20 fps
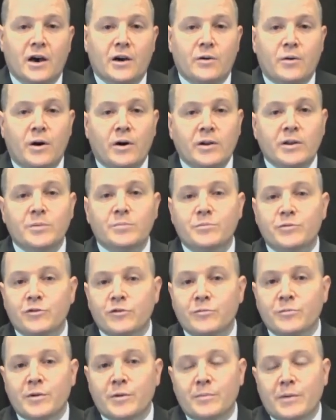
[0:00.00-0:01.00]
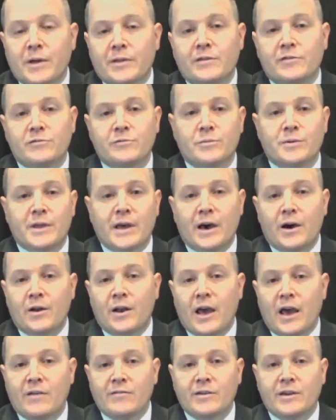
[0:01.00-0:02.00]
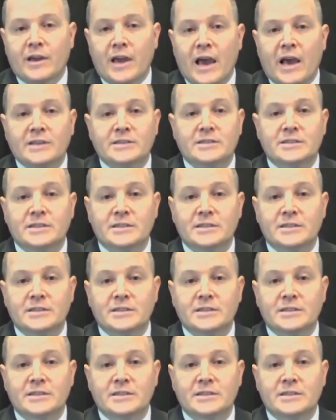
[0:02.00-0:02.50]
Quality improvement methods without having access